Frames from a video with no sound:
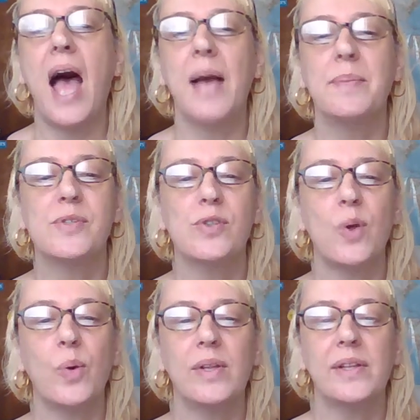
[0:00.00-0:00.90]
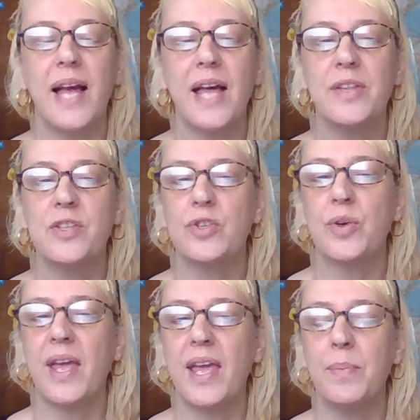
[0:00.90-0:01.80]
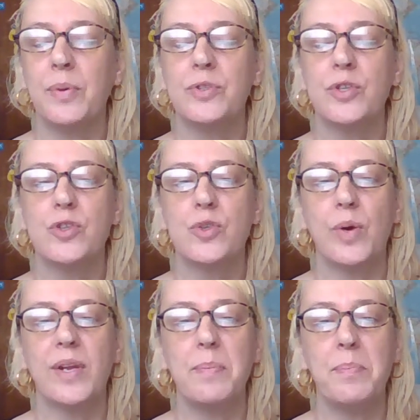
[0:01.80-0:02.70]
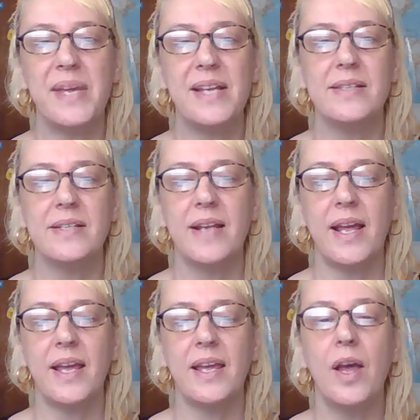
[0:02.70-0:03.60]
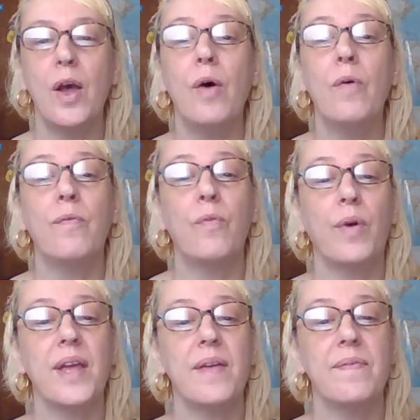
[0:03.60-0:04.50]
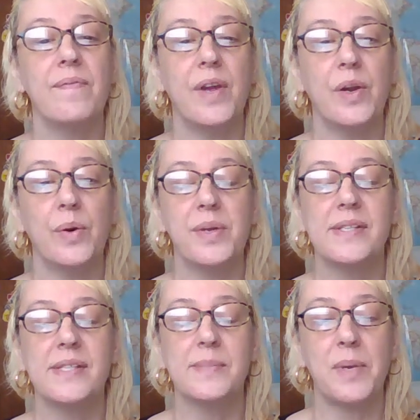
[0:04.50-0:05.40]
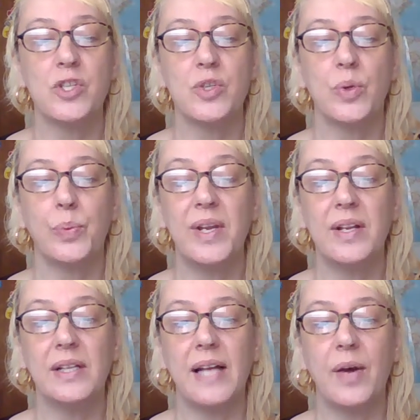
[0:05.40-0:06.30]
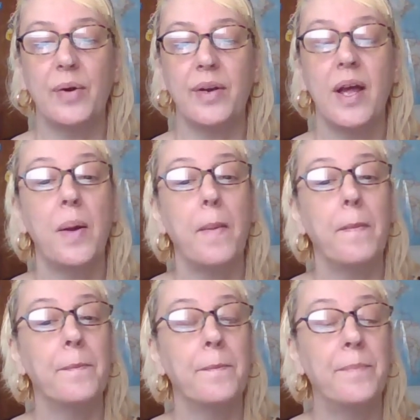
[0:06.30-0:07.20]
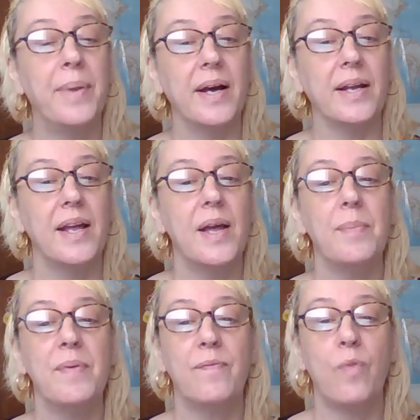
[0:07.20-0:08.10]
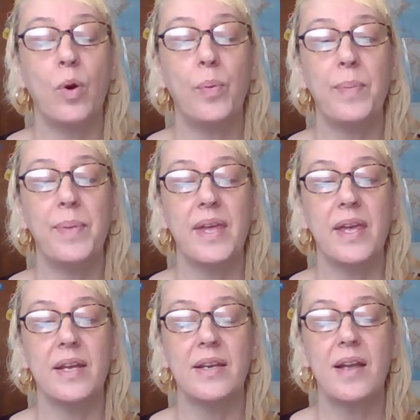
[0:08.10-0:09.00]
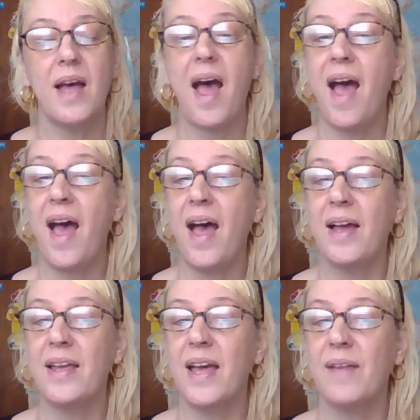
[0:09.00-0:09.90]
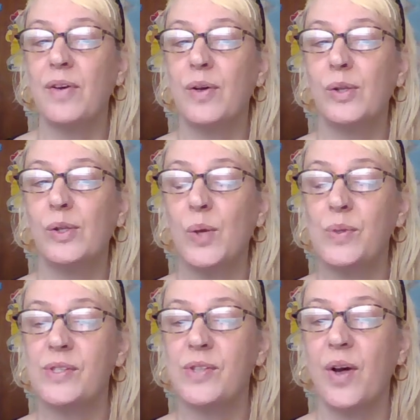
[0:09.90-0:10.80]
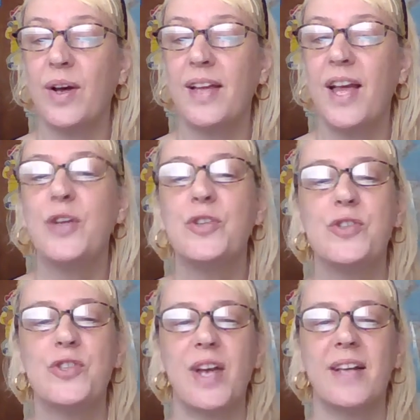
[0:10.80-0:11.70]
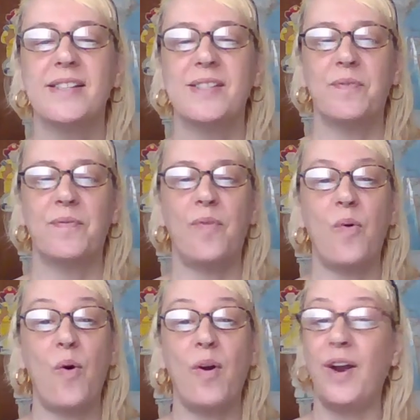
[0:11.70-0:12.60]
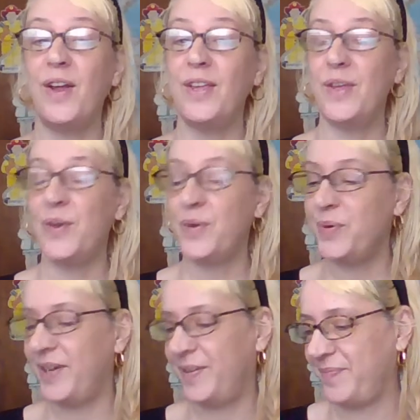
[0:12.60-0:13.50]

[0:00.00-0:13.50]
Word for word: I'm so glad that you're able to join me today for a very special read aloud. But before we begin, I have a hello song just for you.